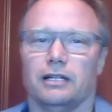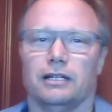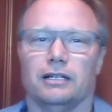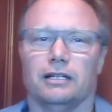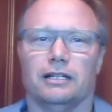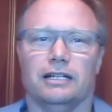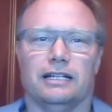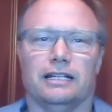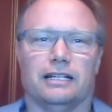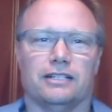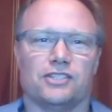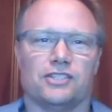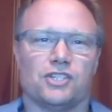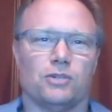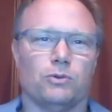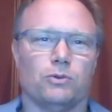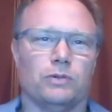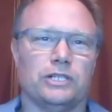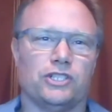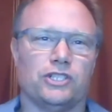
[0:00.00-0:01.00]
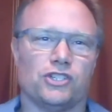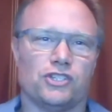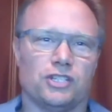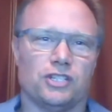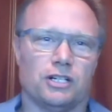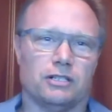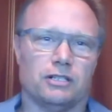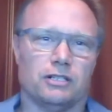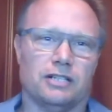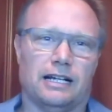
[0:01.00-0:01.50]
And so we just
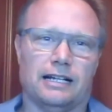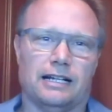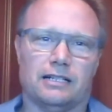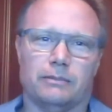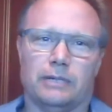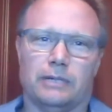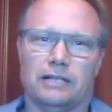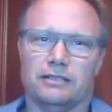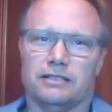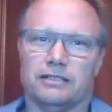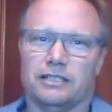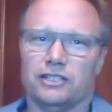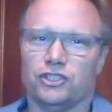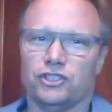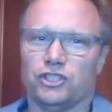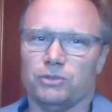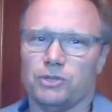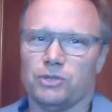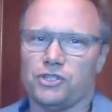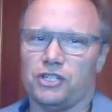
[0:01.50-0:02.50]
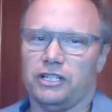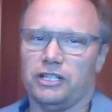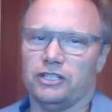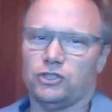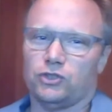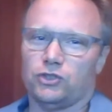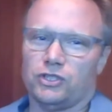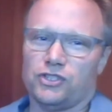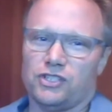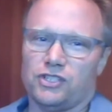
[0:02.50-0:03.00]
started talking about things she was
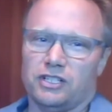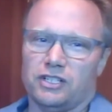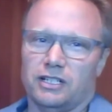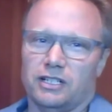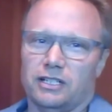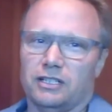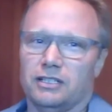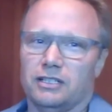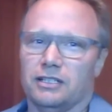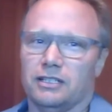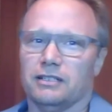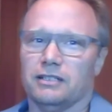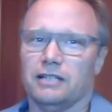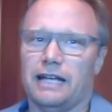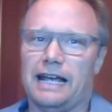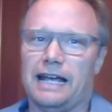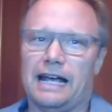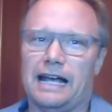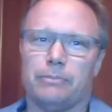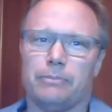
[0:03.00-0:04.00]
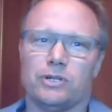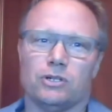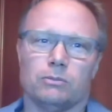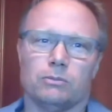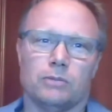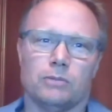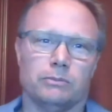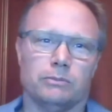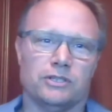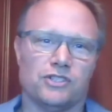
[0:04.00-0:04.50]
interested in and happier
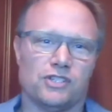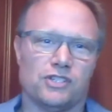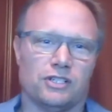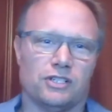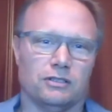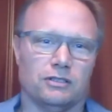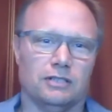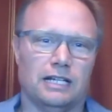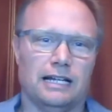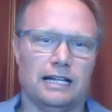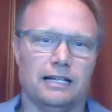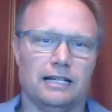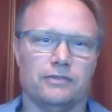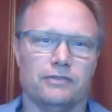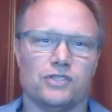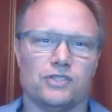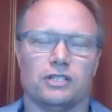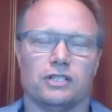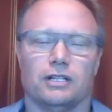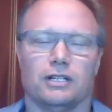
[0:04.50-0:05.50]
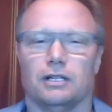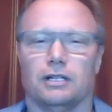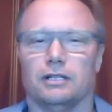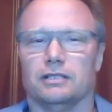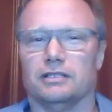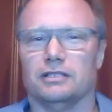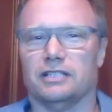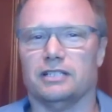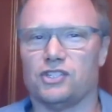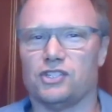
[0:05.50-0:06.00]
moments in her lives,
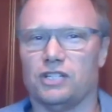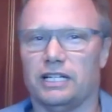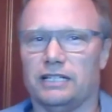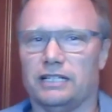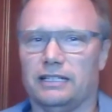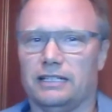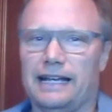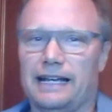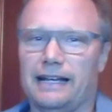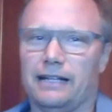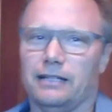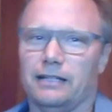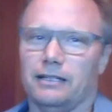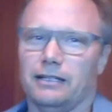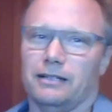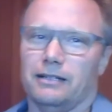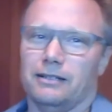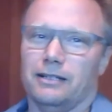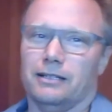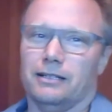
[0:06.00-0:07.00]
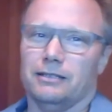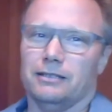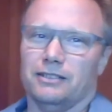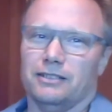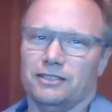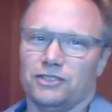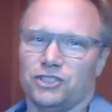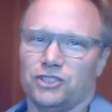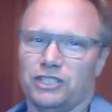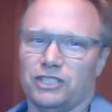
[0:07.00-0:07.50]
things like that. And
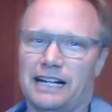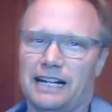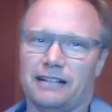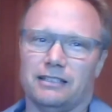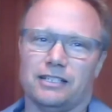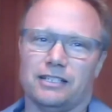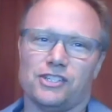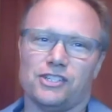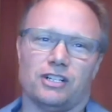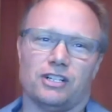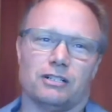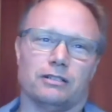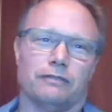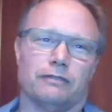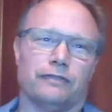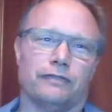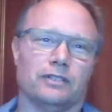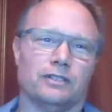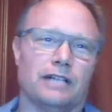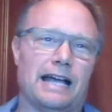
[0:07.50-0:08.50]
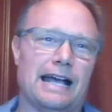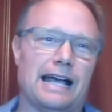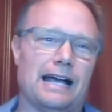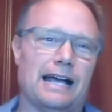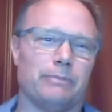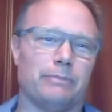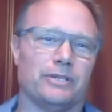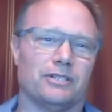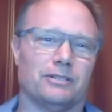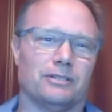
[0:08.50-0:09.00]
she not only started to feel
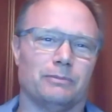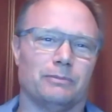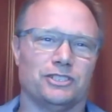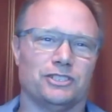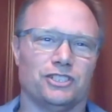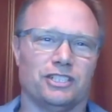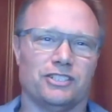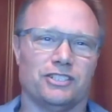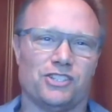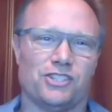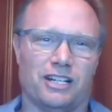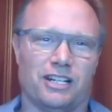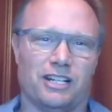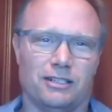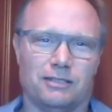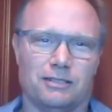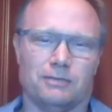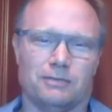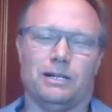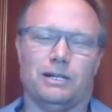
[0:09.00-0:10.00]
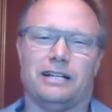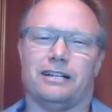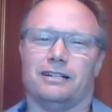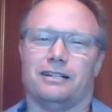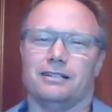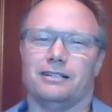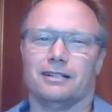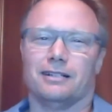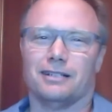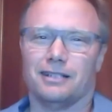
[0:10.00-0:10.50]
happier, but she said, "Oh, wait,
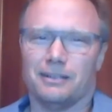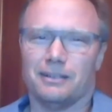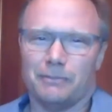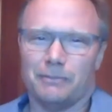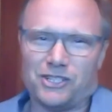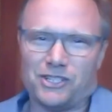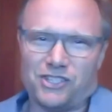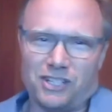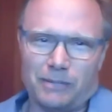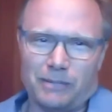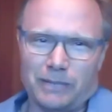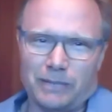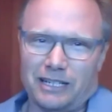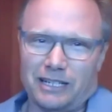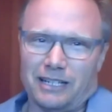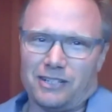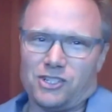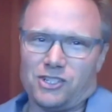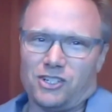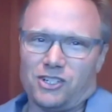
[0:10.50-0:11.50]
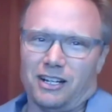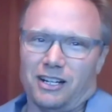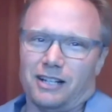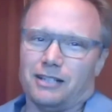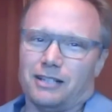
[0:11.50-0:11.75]
my stomach ache's gone."